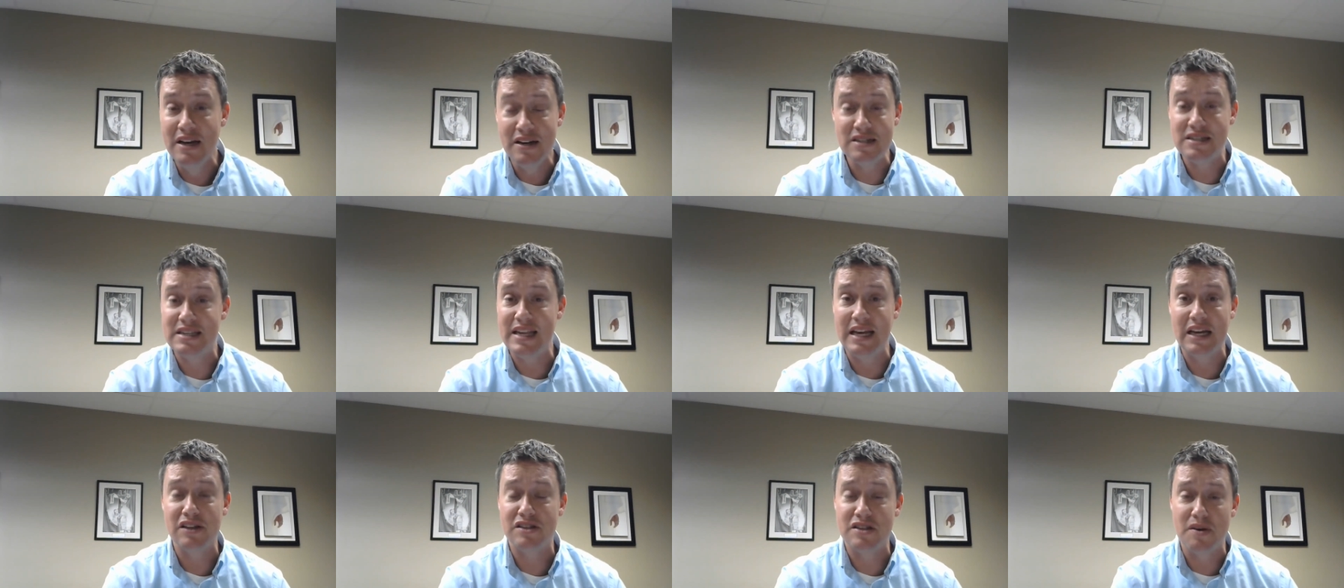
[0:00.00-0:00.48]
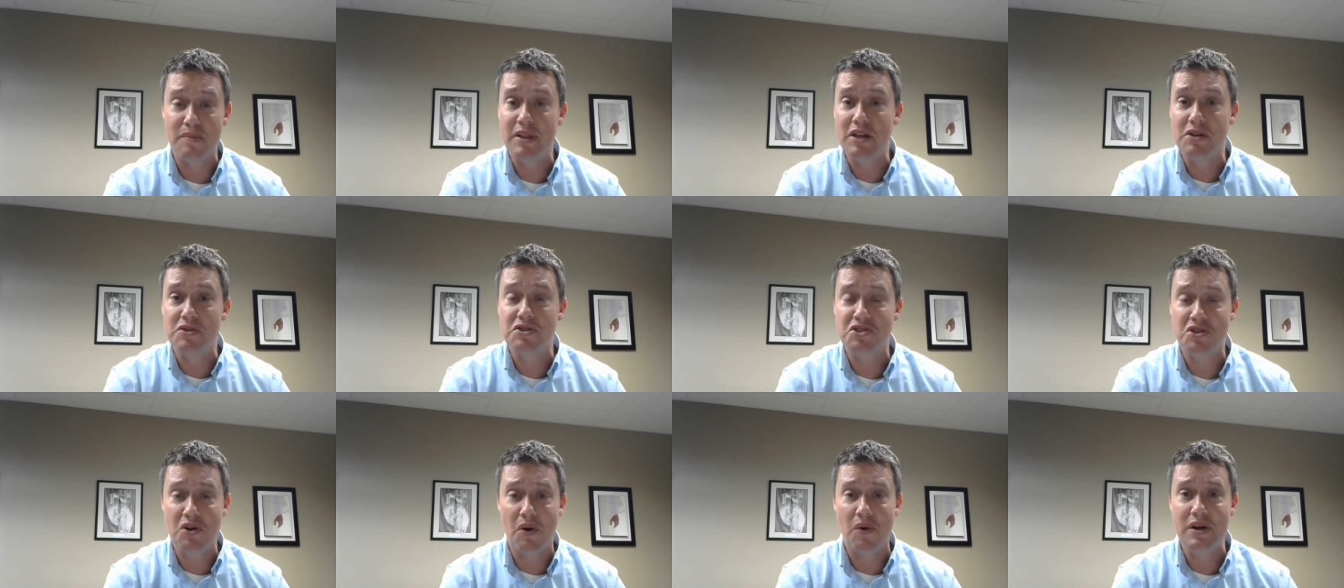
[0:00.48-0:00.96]
Just think of some of
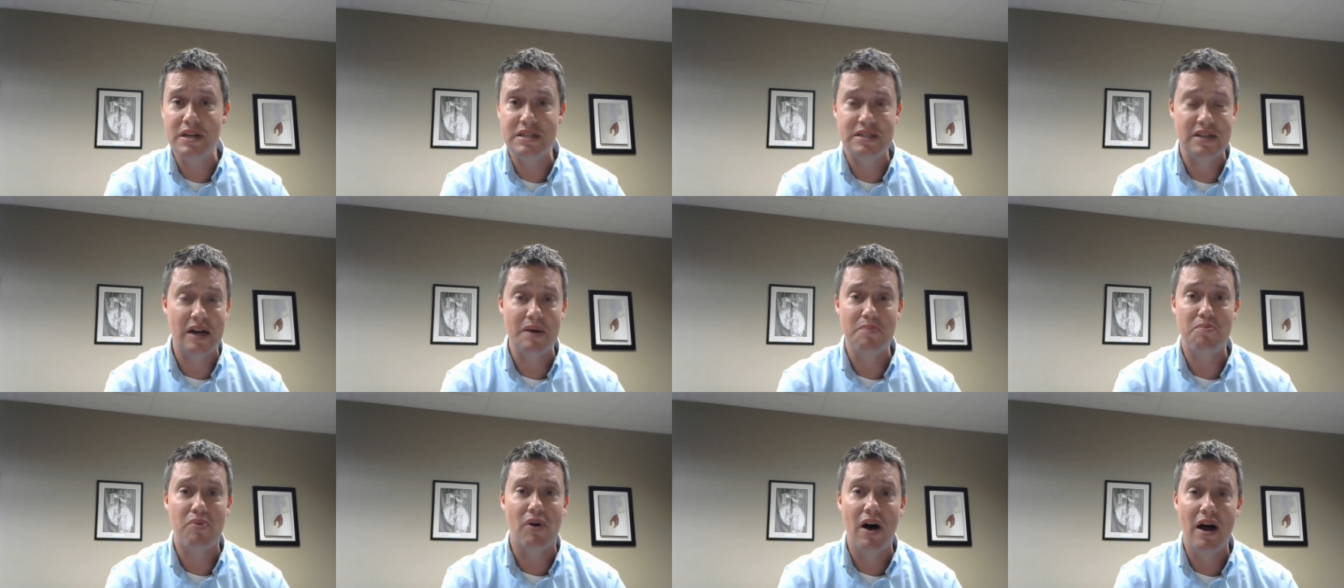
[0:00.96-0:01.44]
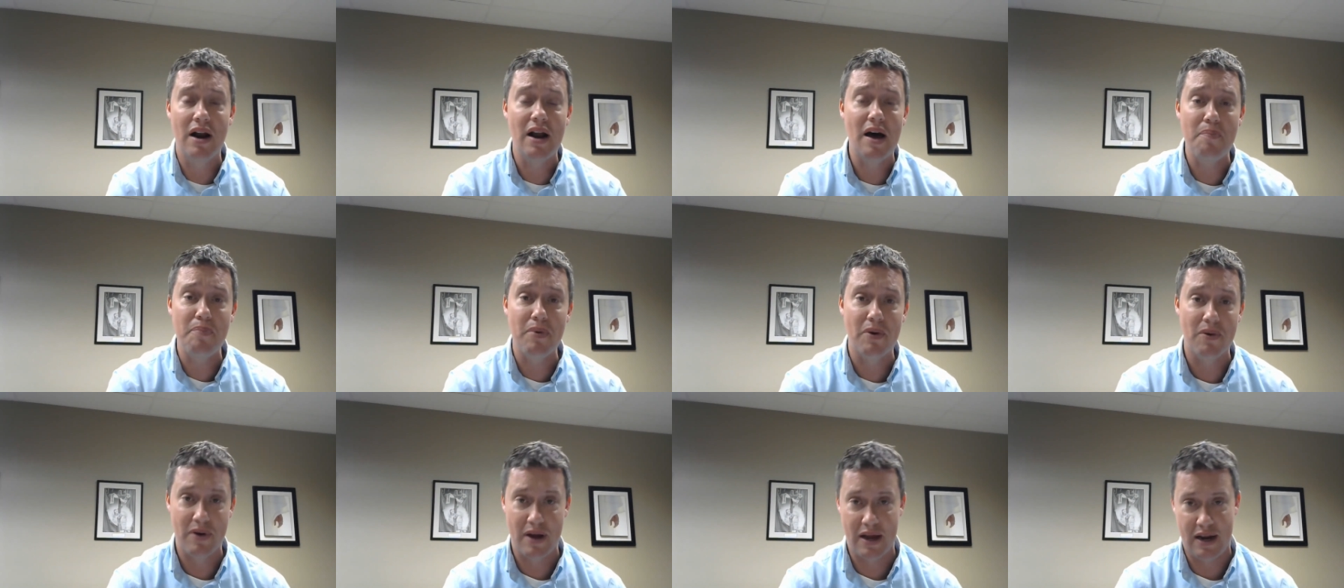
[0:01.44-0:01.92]
those stories that I brought
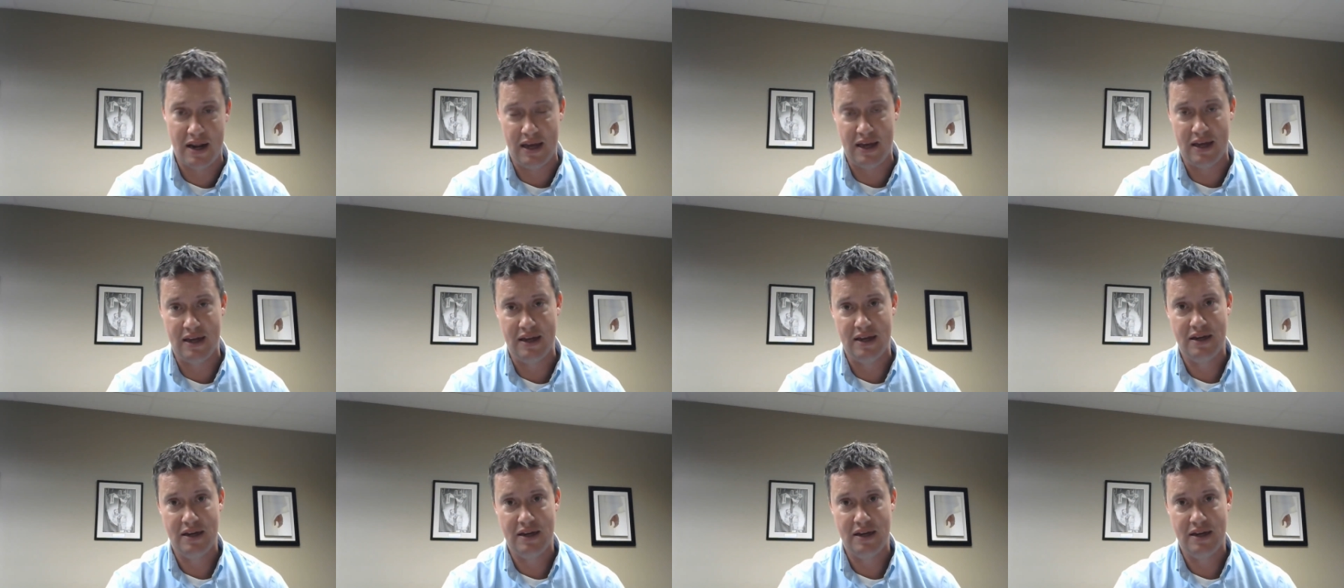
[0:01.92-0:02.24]
up already.